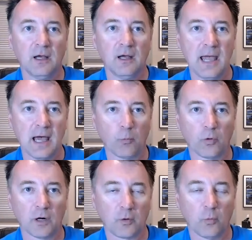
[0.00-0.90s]
and
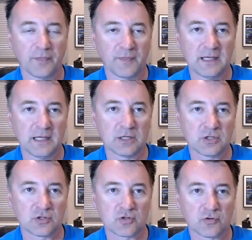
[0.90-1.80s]
work with the
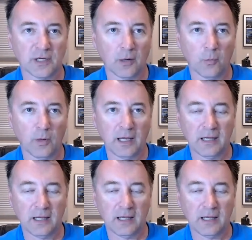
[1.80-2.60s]
industry in a way